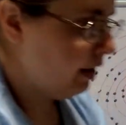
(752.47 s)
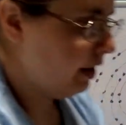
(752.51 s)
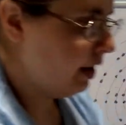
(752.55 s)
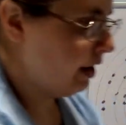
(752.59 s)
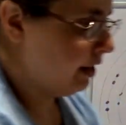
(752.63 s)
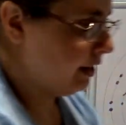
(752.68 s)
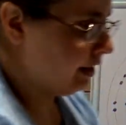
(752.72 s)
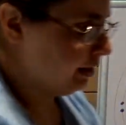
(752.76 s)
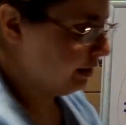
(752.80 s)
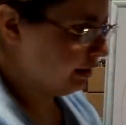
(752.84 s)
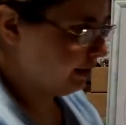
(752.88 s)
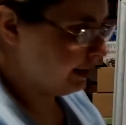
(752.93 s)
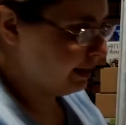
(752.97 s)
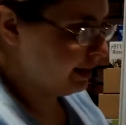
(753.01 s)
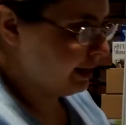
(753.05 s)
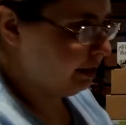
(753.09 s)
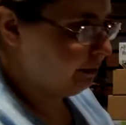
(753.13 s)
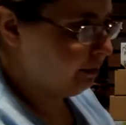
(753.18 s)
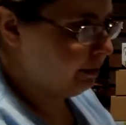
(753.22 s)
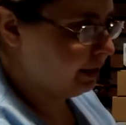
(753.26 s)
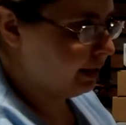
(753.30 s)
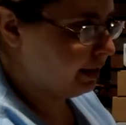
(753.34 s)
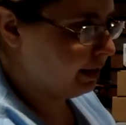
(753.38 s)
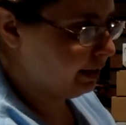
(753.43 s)
And then
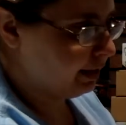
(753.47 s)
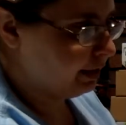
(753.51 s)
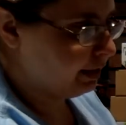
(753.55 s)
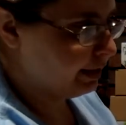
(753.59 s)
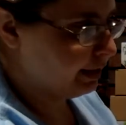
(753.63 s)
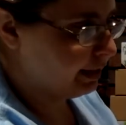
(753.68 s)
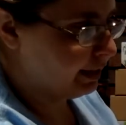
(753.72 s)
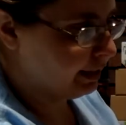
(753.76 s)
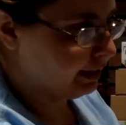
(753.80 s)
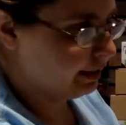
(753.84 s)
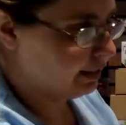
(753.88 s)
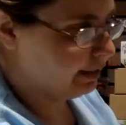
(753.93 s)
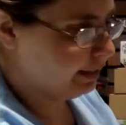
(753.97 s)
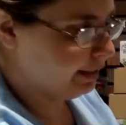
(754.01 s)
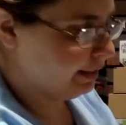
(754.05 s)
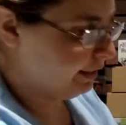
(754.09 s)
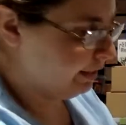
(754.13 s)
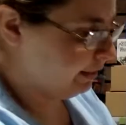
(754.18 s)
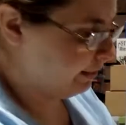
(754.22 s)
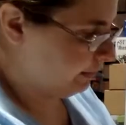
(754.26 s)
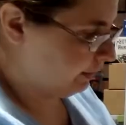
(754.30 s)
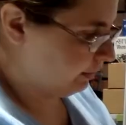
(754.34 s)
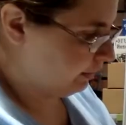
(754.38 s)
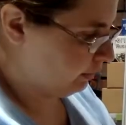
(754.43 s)
same thing to get to
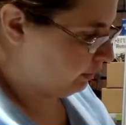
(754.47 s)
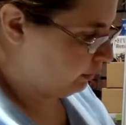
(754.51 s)
here.